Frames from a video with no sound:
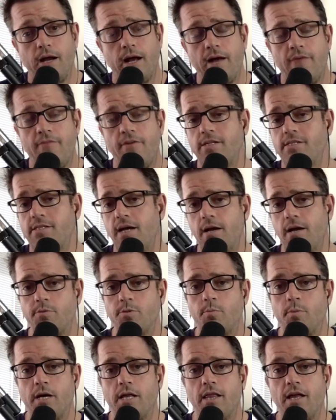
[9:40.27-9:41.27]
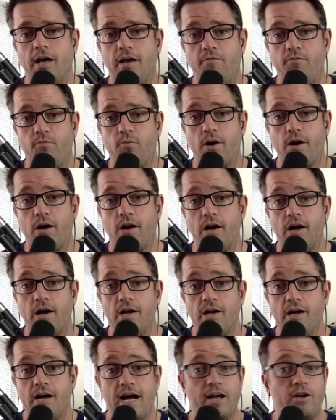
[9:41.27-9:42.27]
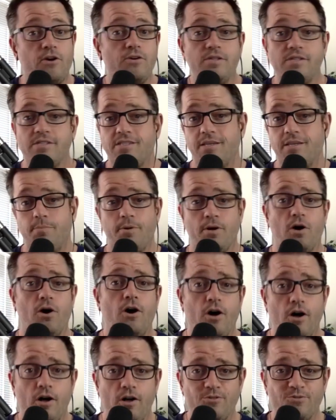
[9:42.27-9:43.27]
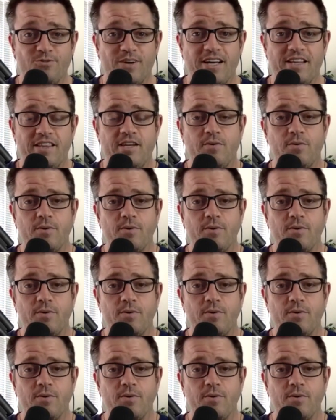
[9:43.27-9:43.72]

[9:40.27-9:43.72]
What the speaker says: I've had times in my life where I couldn't sleep at all, right?